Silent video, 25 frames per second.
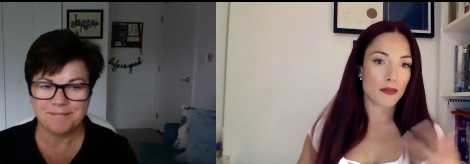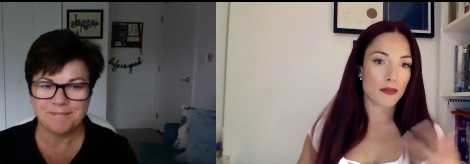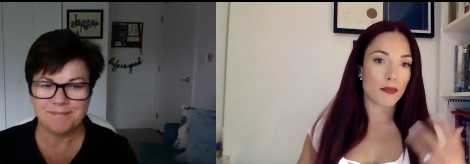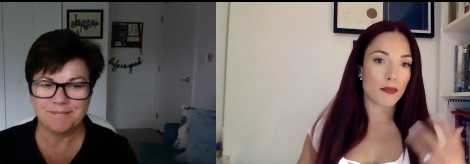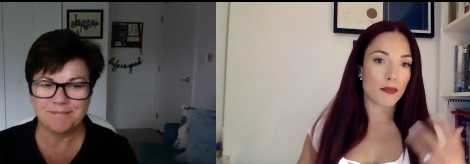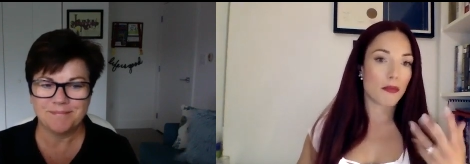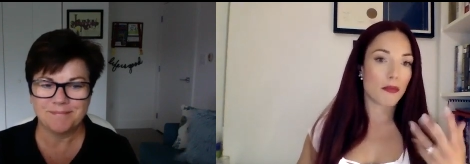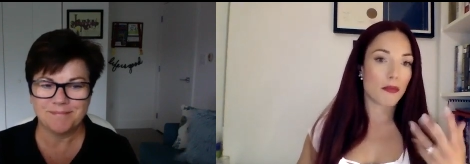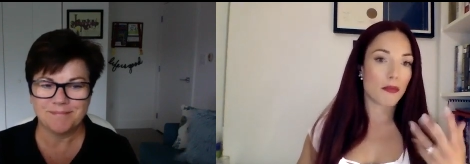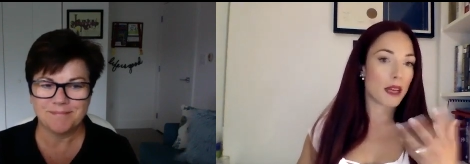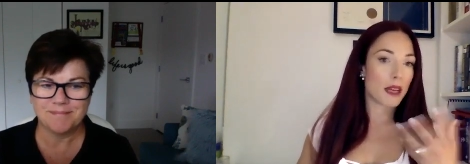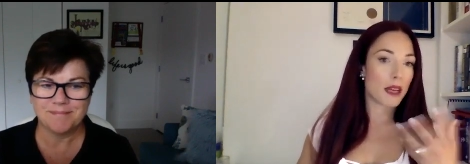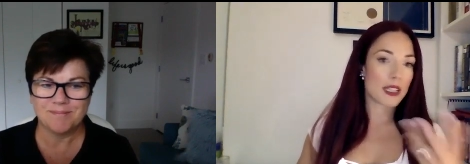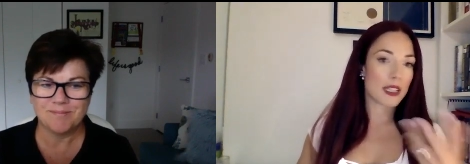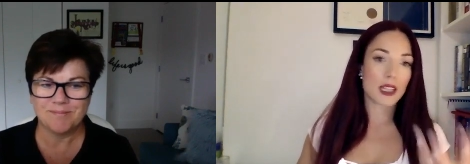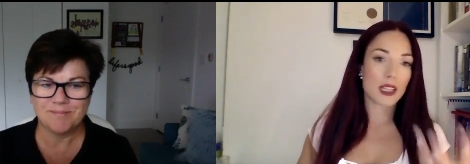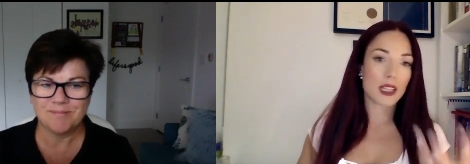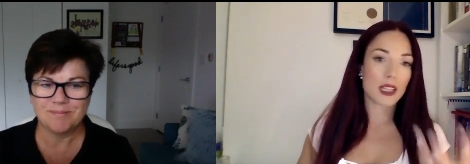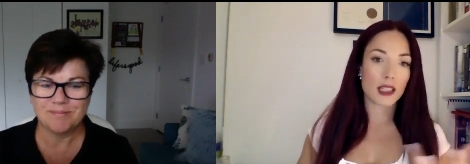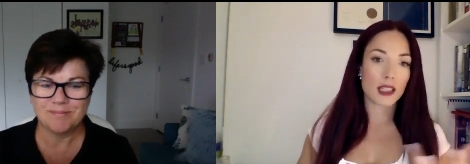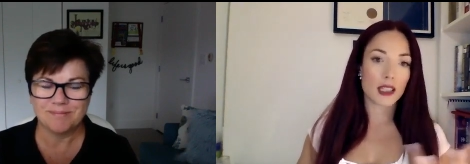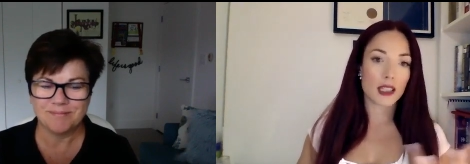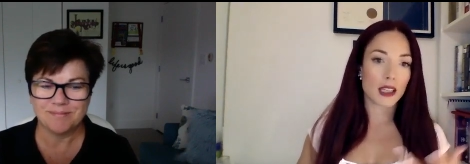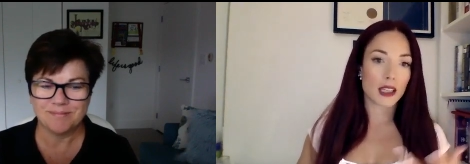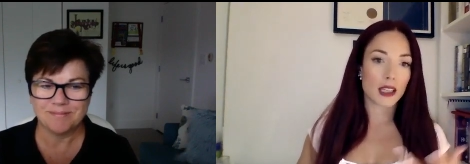
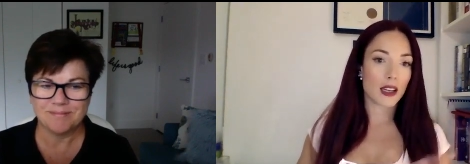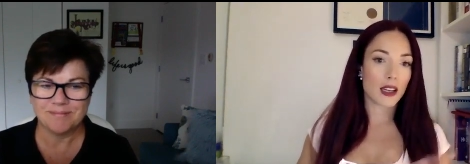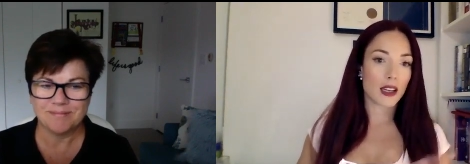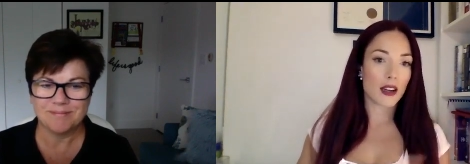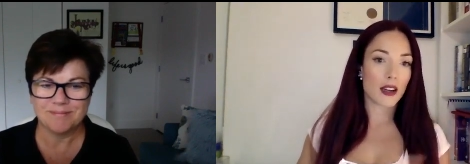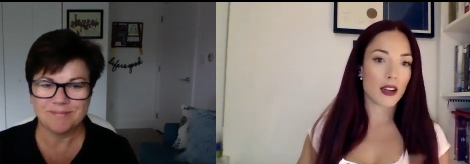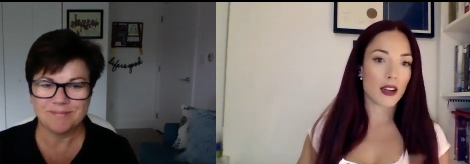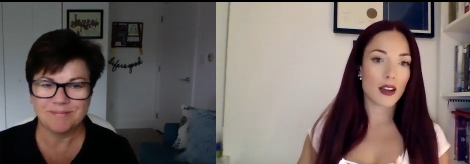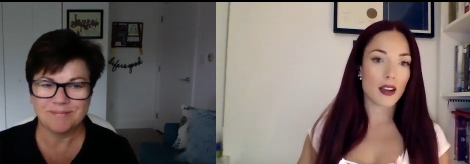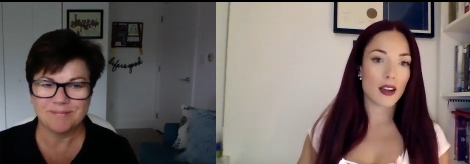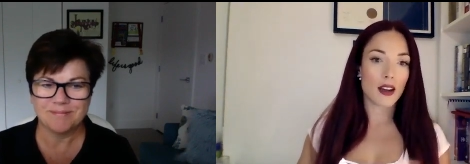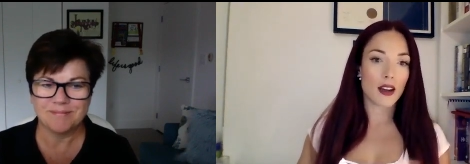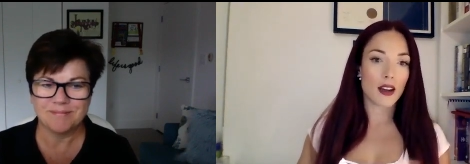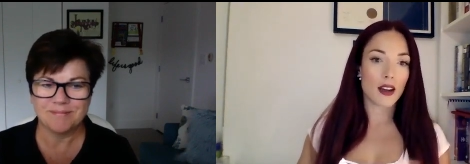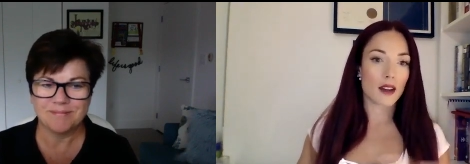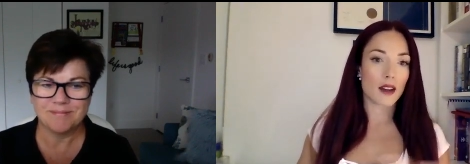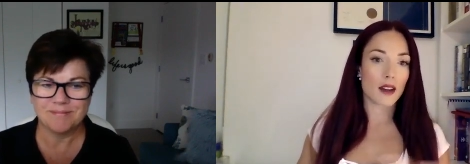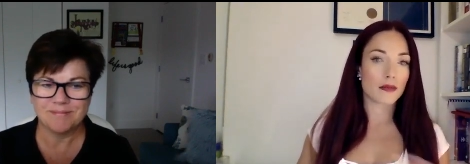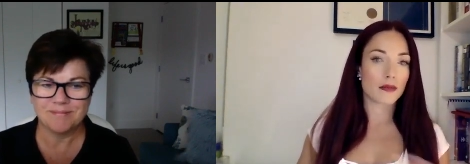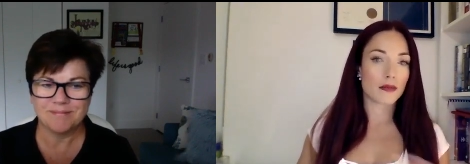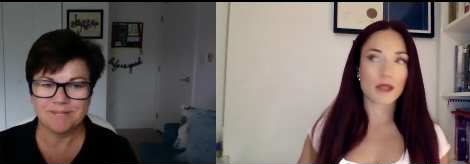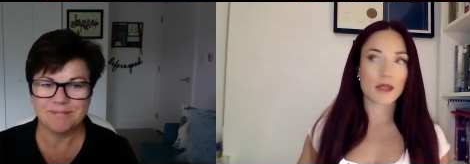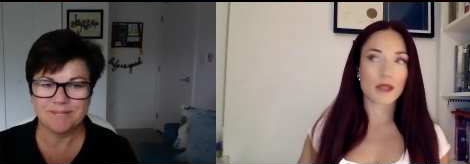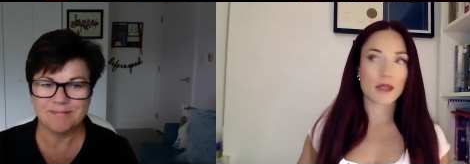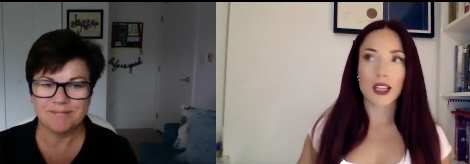Speaker 1: basically. Um,
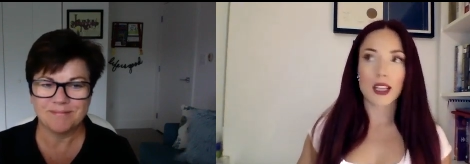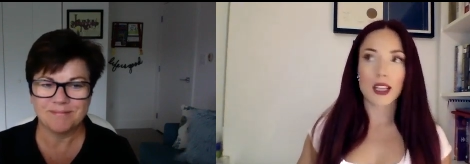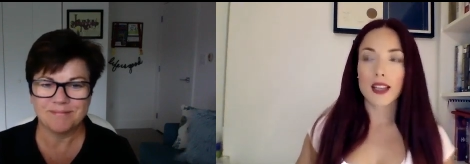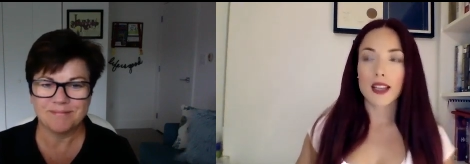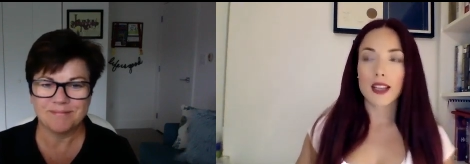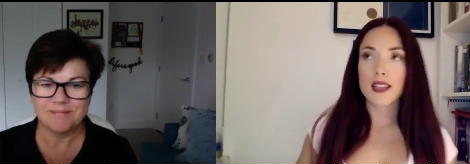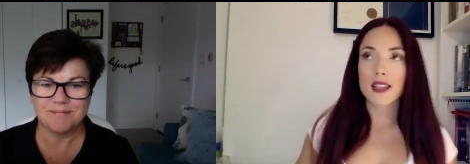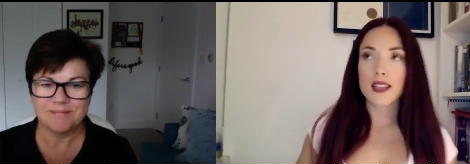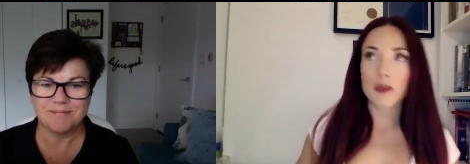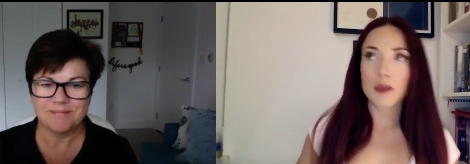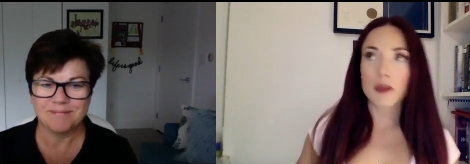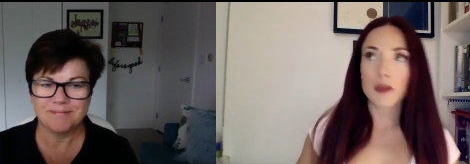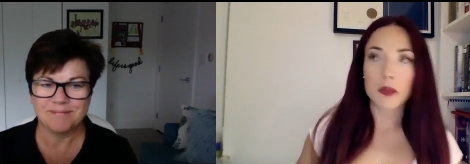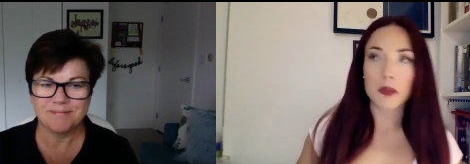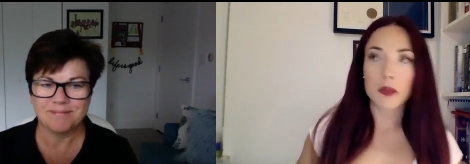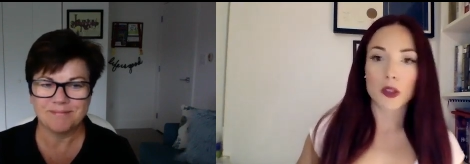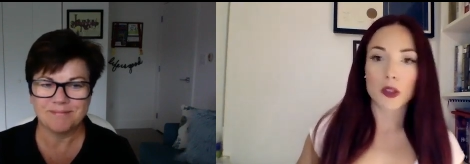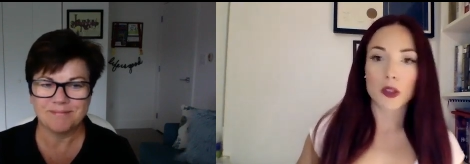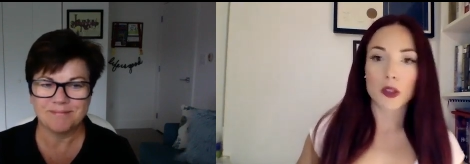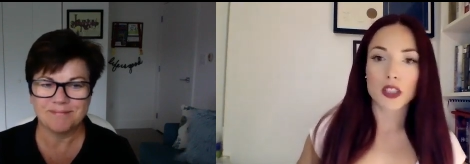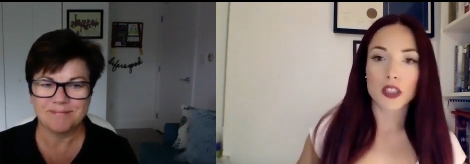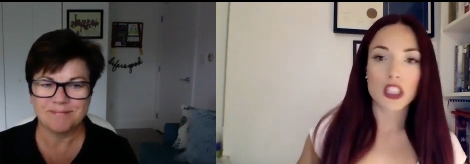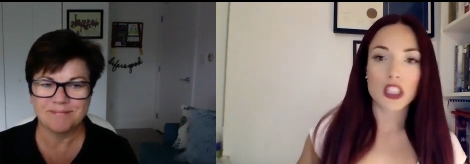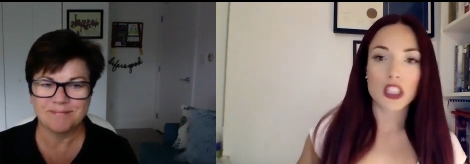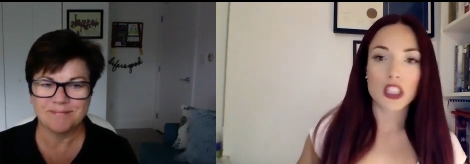some people call
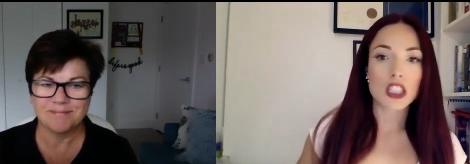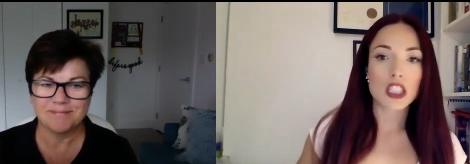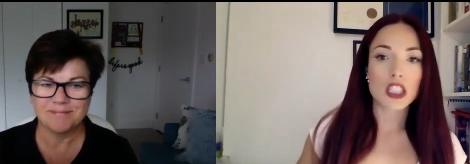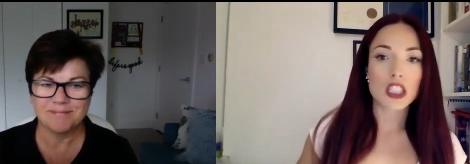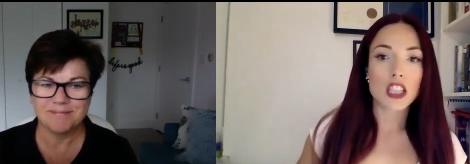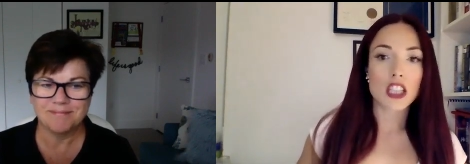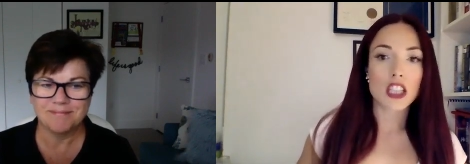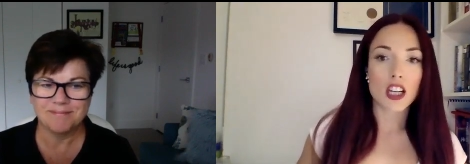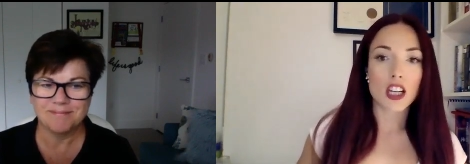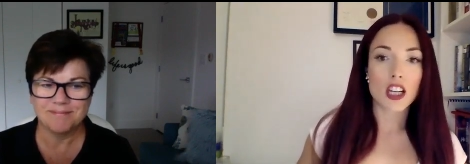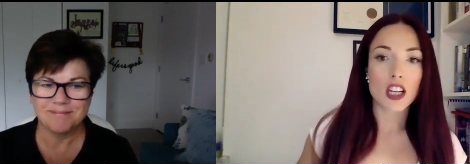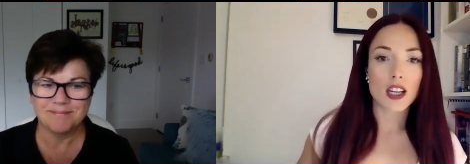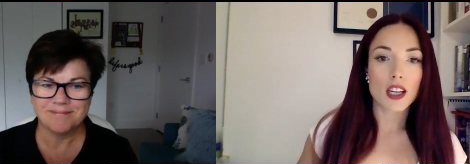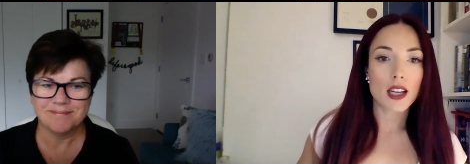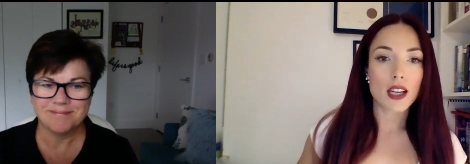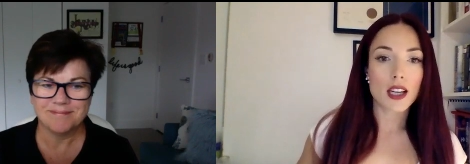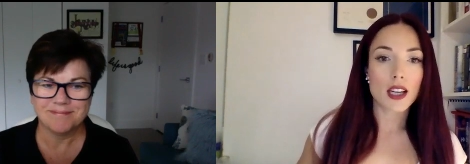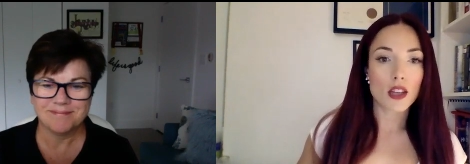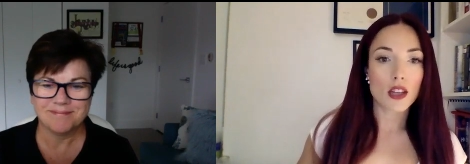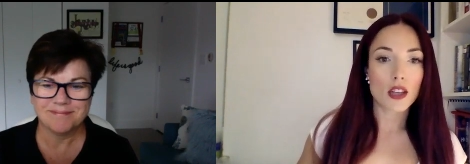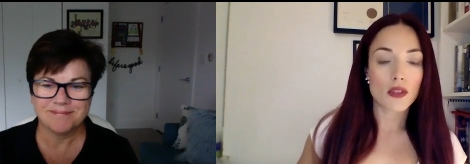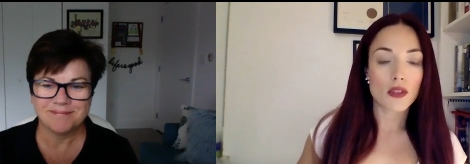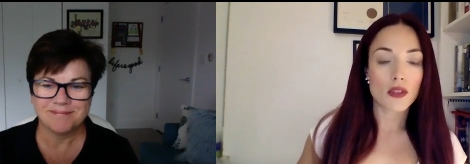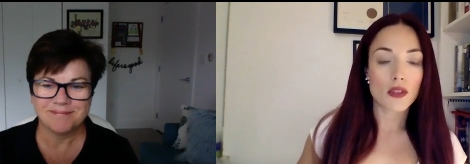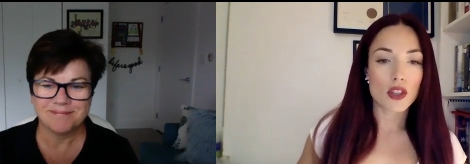it the dark night of
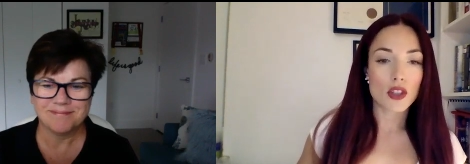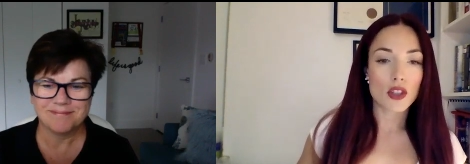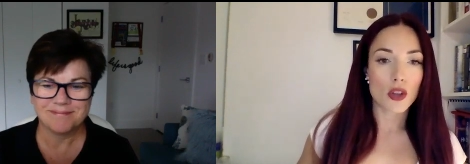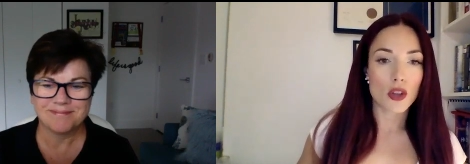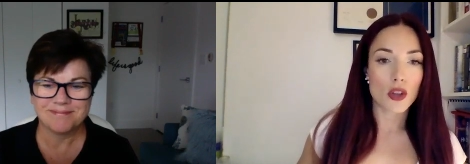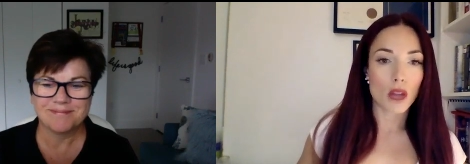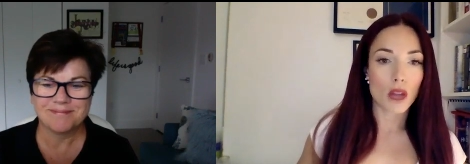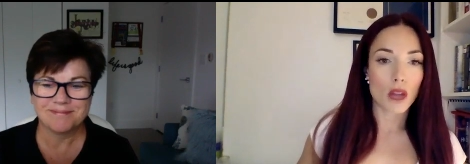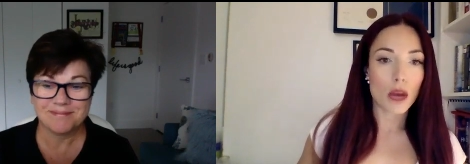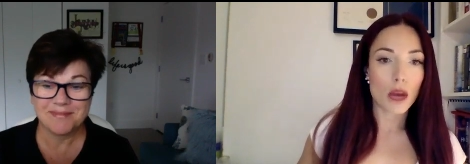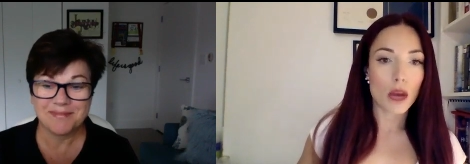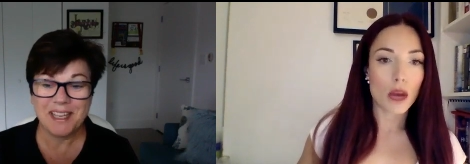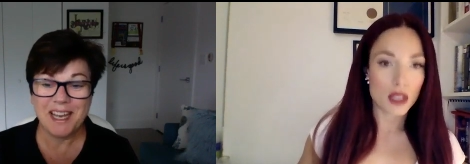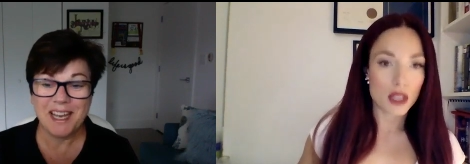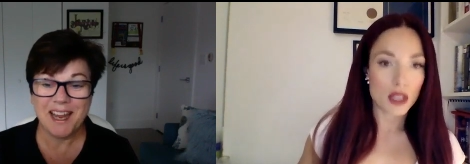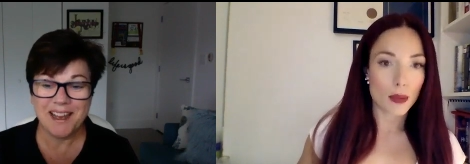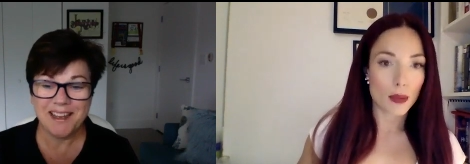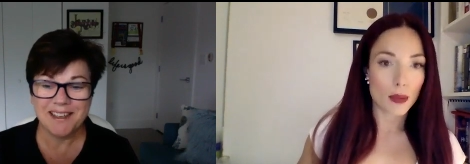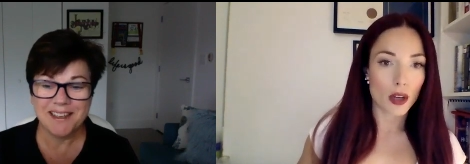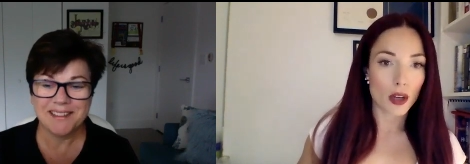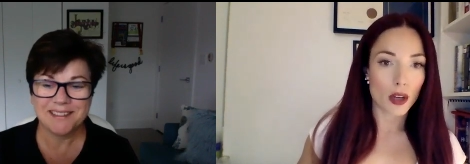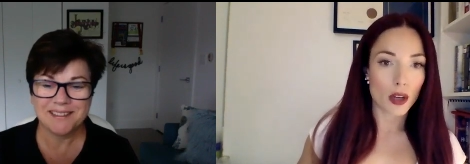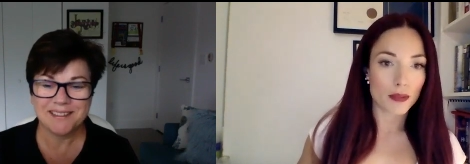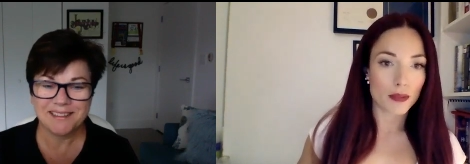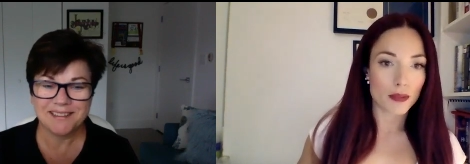the soul. I was at the
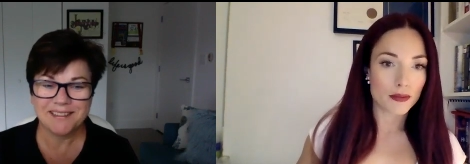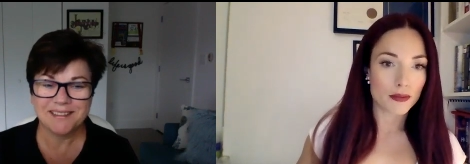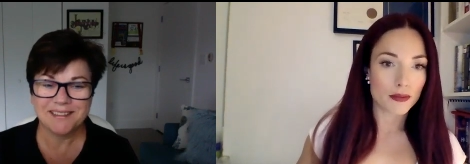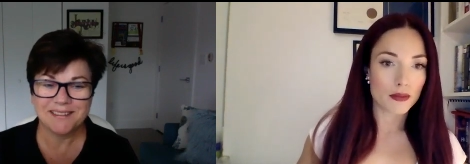bottom.